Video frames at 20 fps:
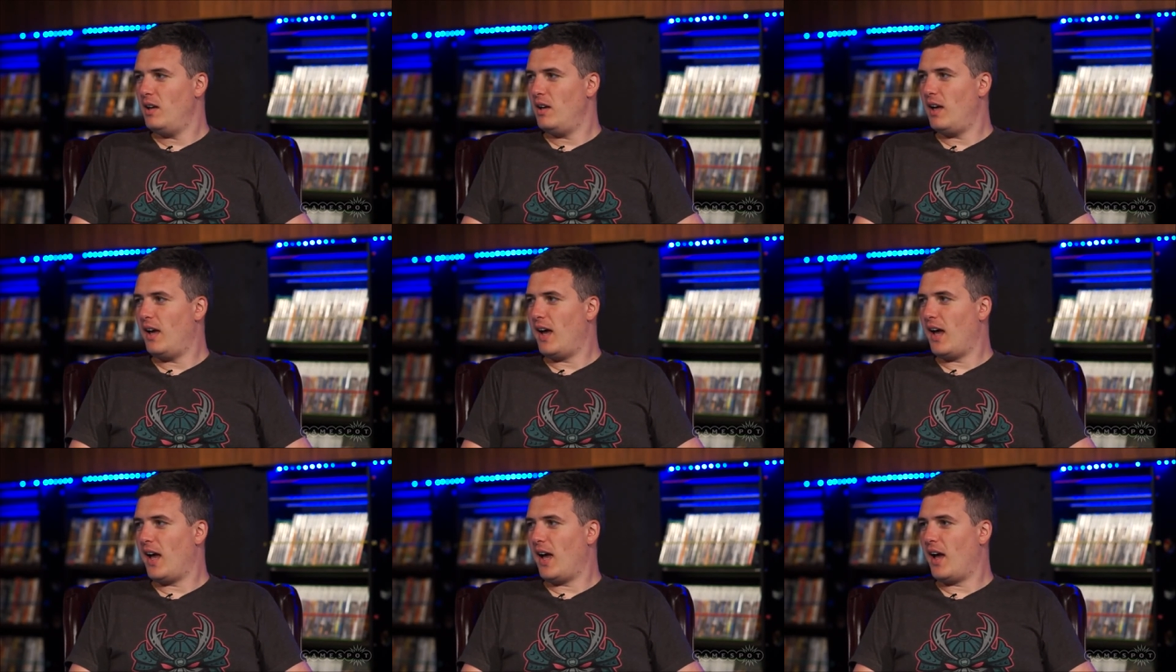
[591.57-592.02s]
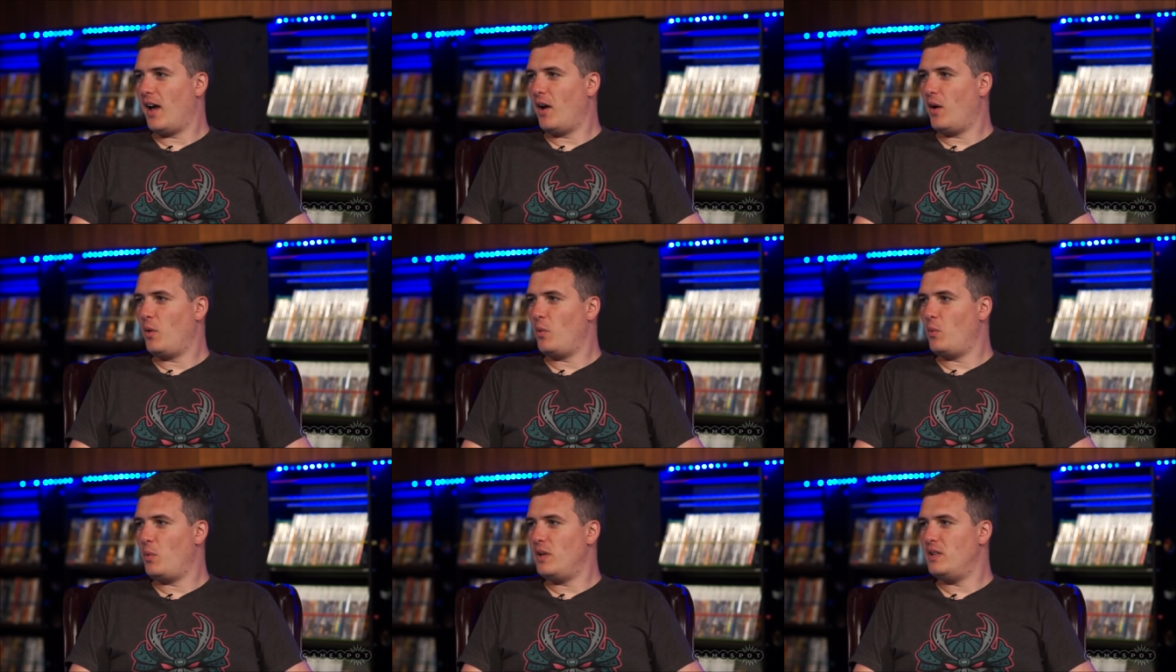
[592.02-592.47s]

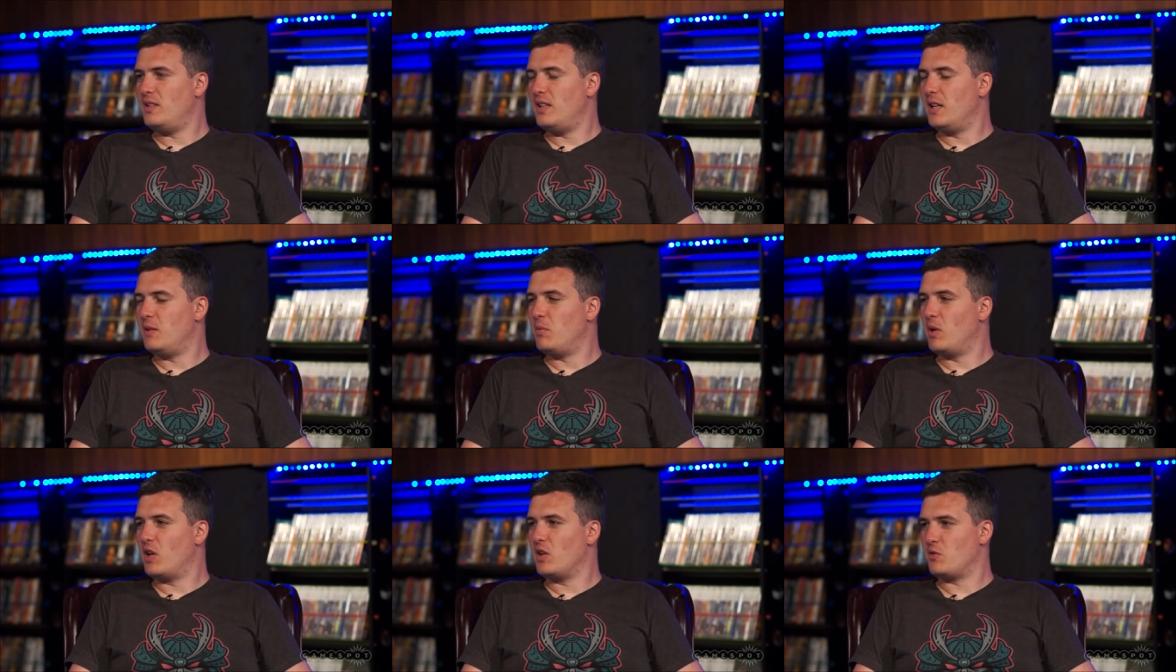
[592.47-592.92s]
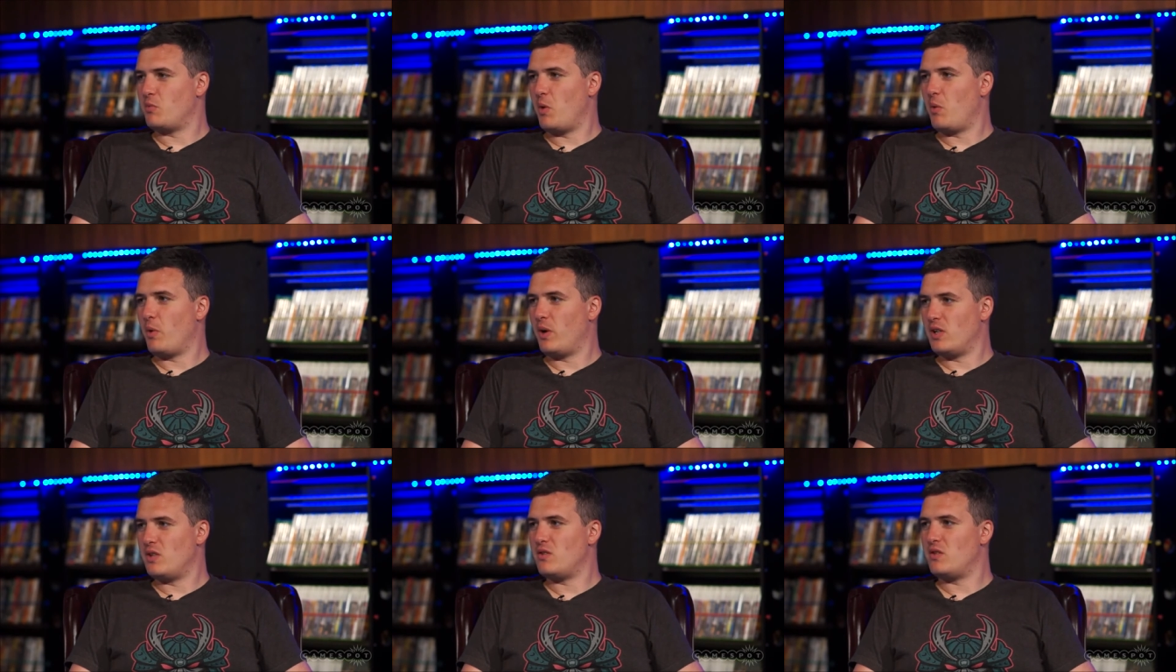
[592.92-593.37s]
We did because we
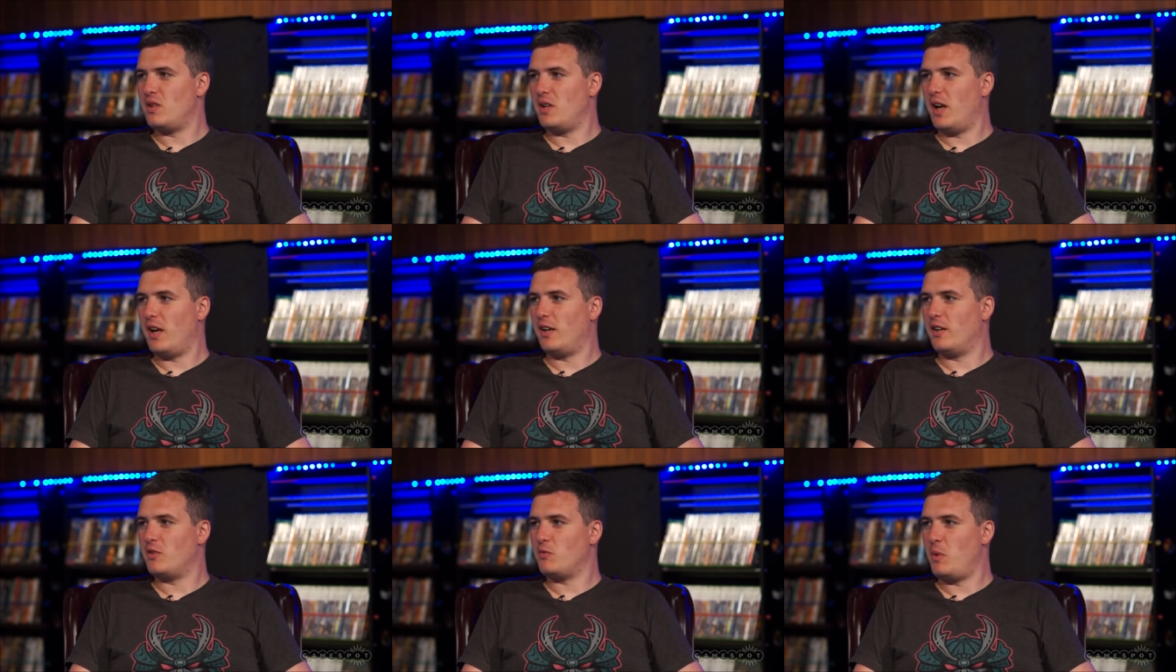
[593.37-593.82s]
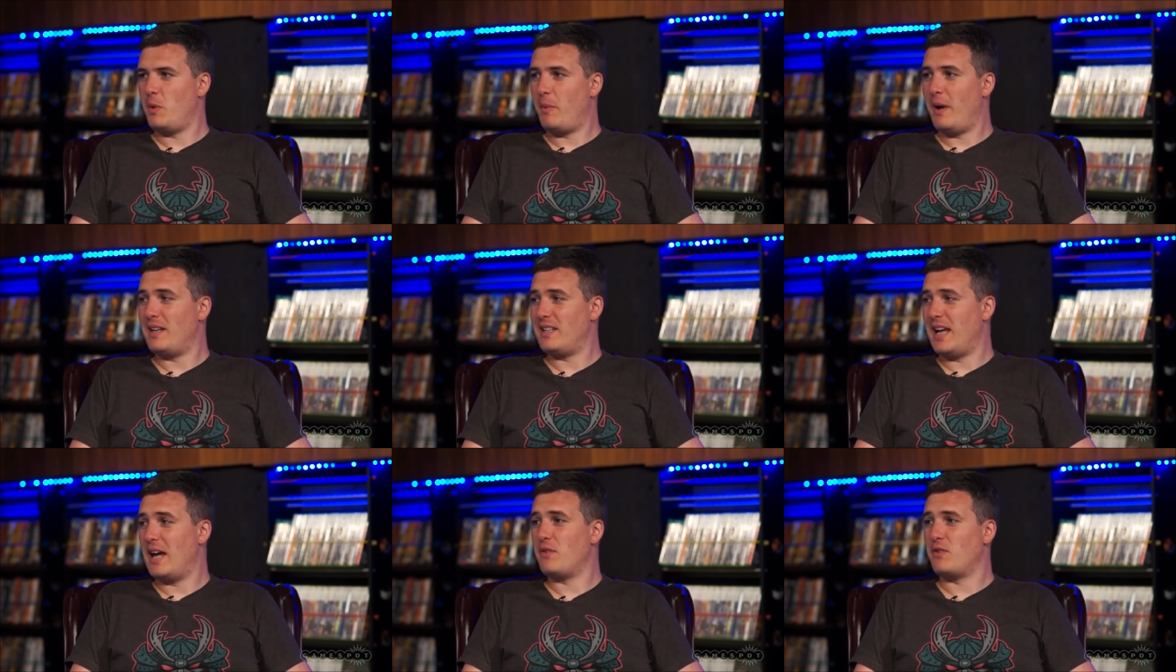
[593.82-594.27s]
were interested in it. We
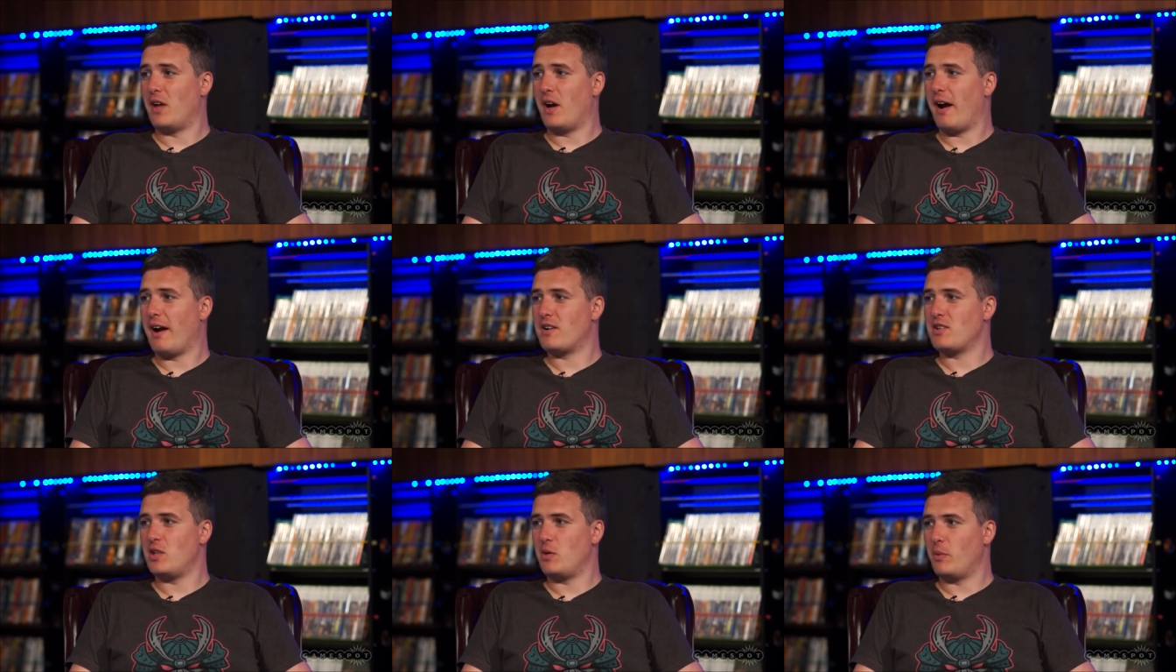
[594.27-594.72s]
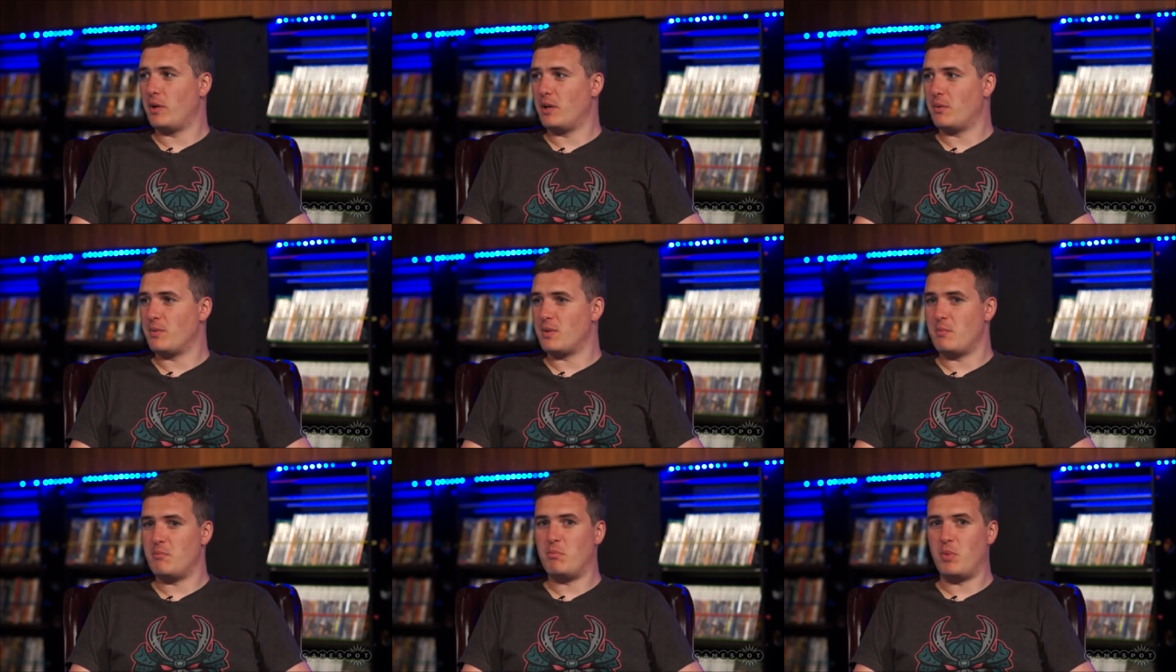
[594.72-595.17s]
went out there actually when there
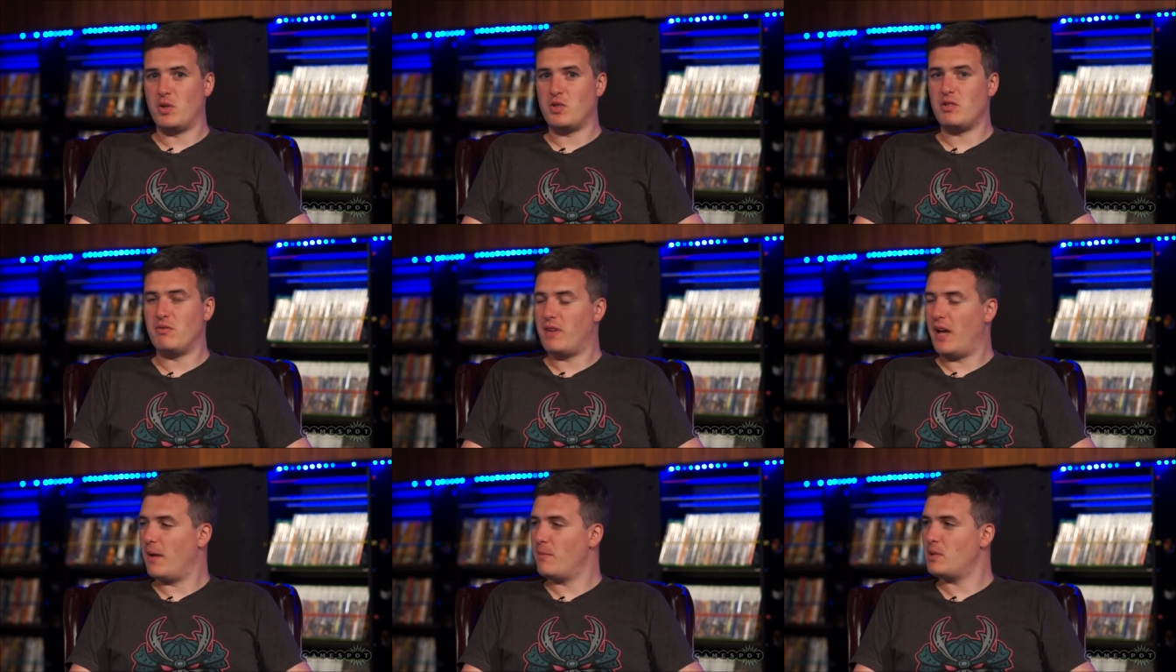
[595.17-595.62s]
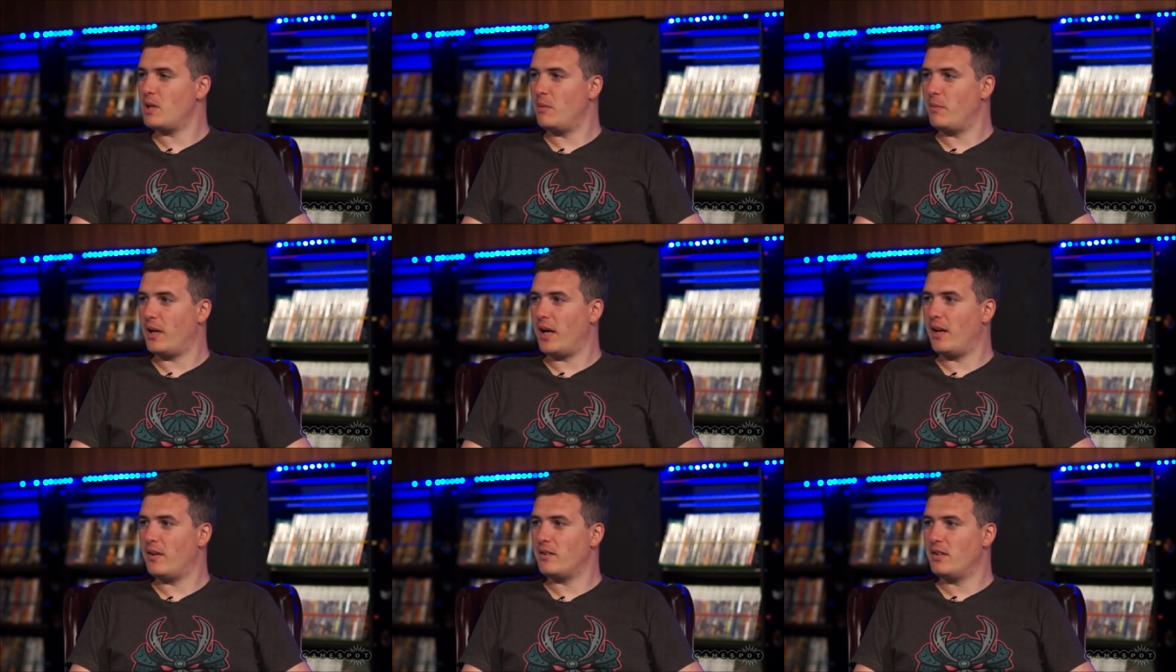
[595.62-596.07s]
was a bunch of games
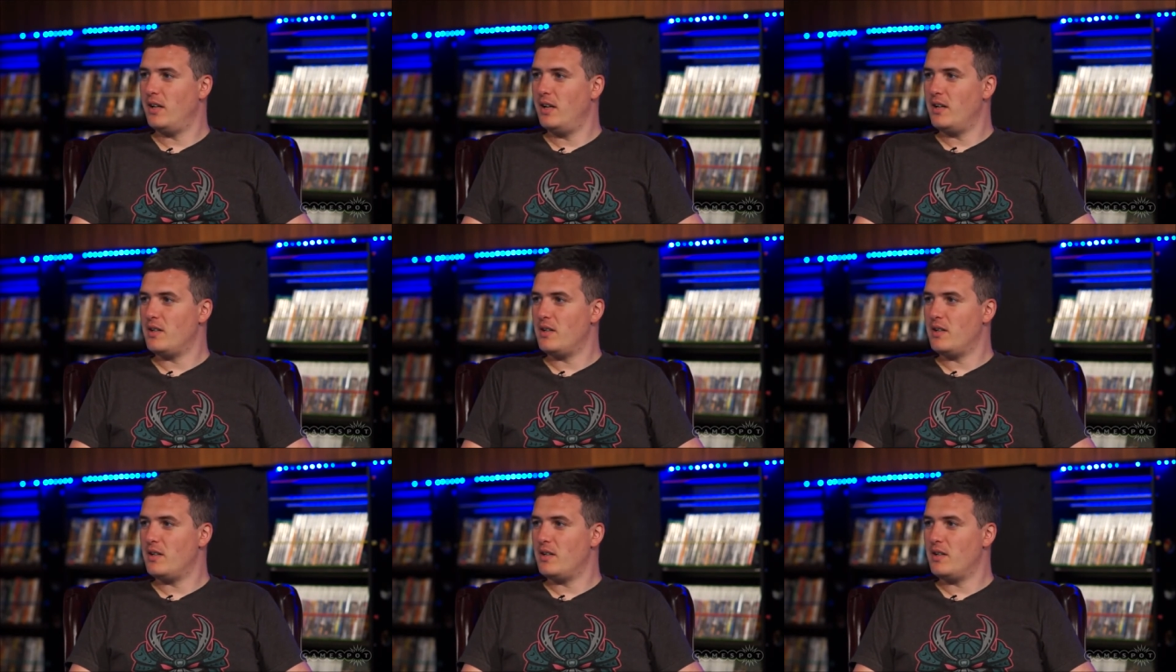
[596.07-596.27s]
coming out.